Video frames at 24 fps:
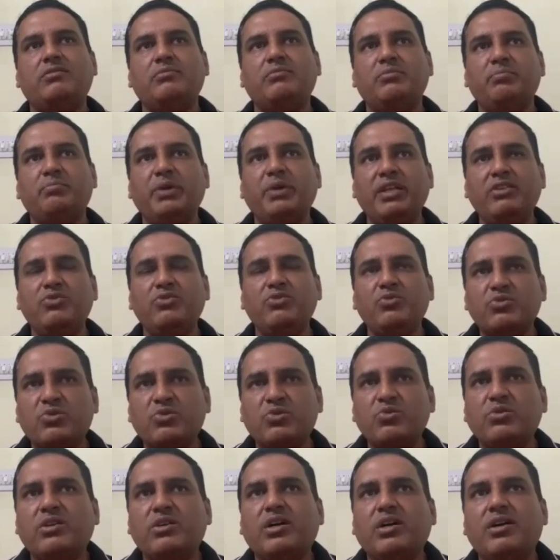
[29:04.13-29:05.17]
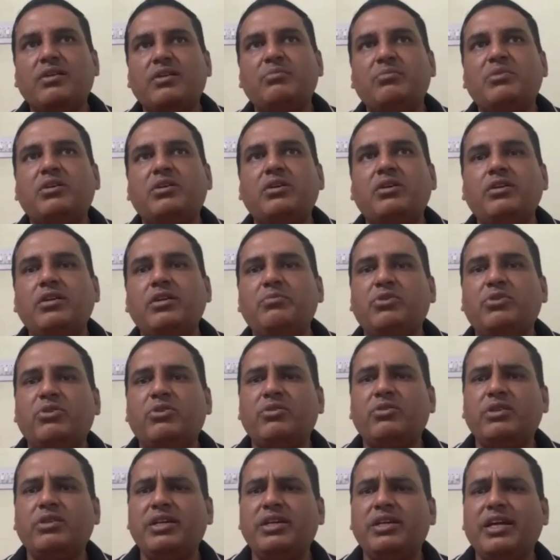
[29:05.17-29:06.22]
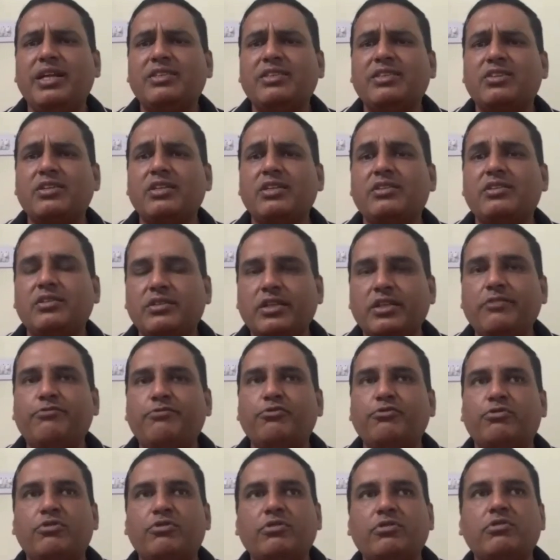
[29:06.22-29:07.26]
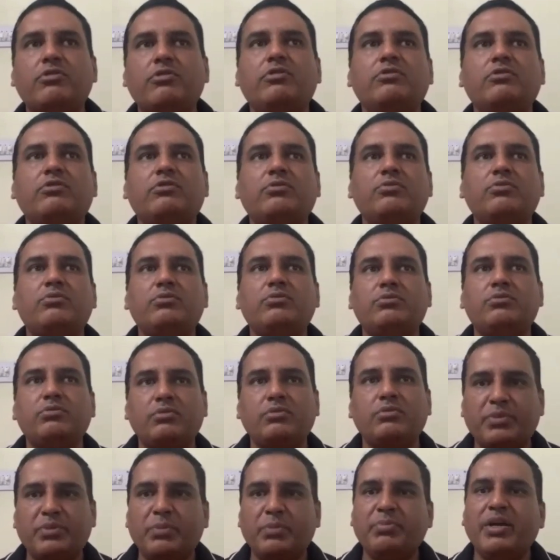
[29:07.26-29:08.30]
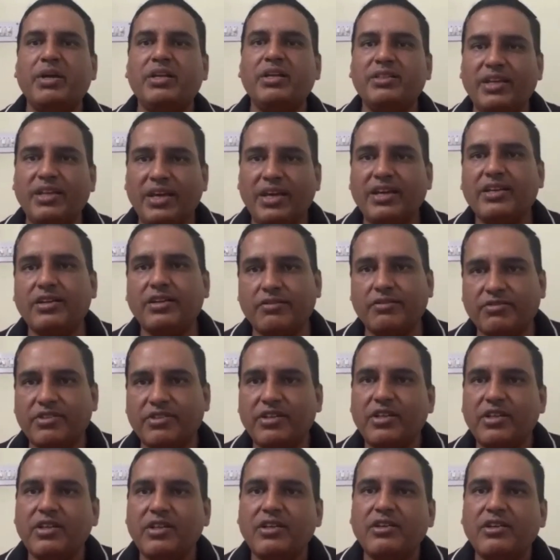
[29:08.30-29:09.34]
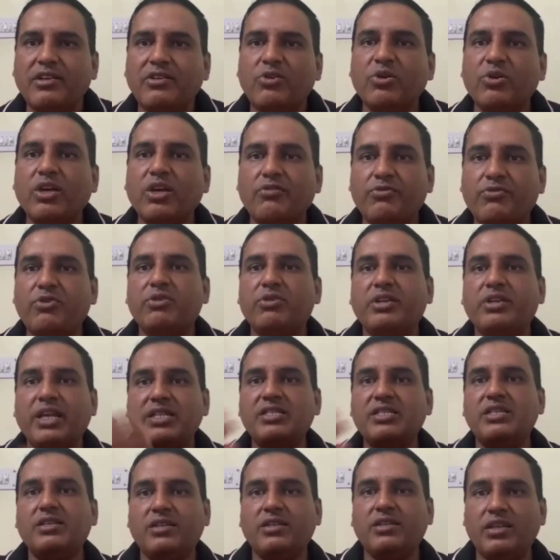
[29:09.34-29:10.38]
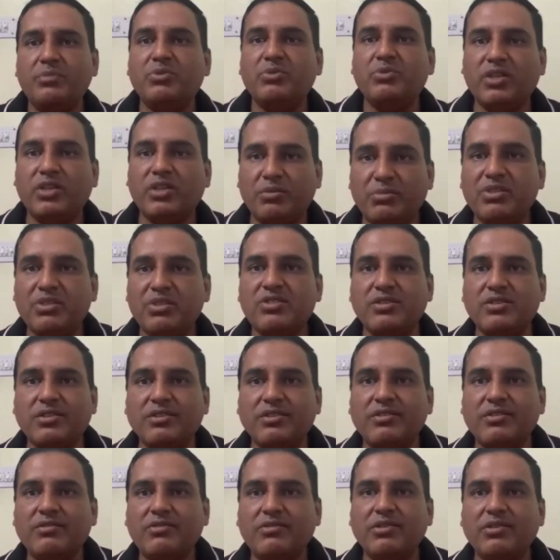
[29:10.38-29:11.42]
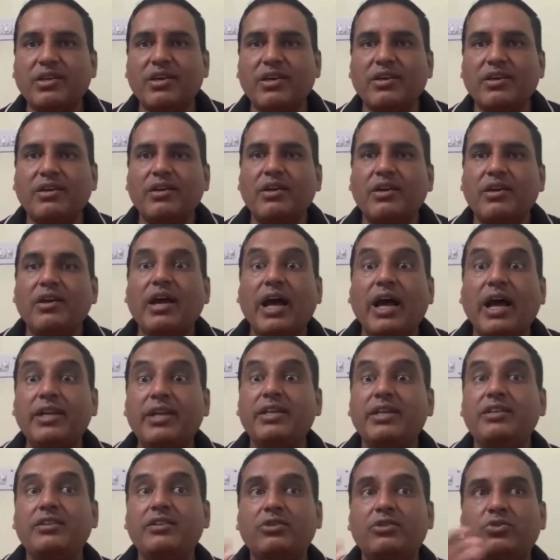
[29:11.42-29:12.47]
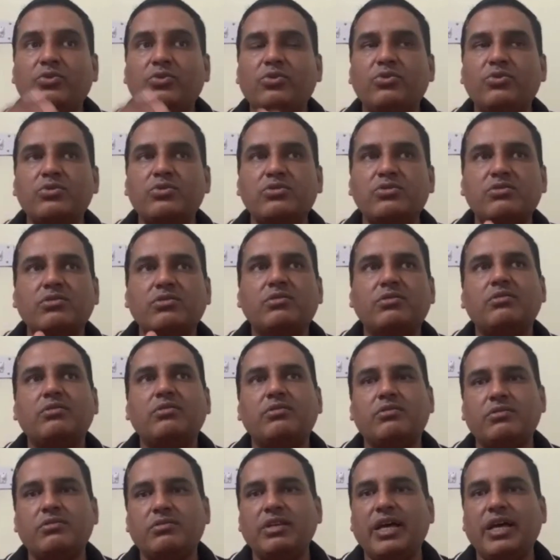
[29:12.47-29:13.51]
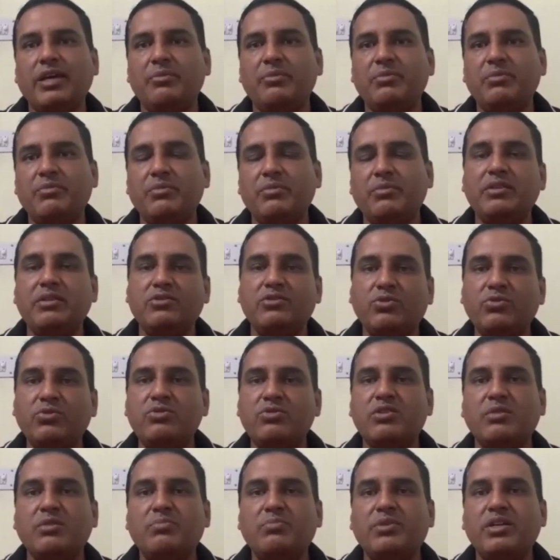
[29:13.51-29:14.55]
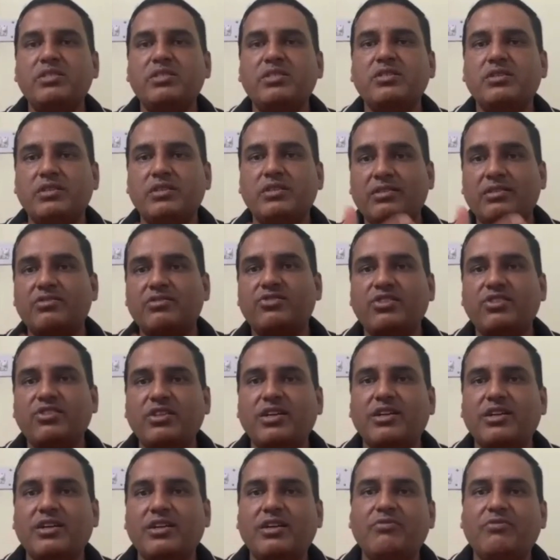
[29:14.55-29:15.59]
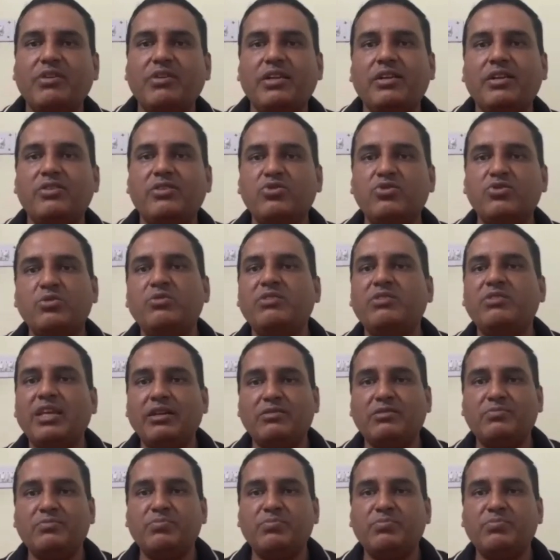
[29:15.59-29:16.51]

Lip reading: men used to come early morning at 3:30, 4 o'clock to prepare the aircraft, okay, for next day early morning mission. Okay, and in those temperatures in Srinagar, when it used to be like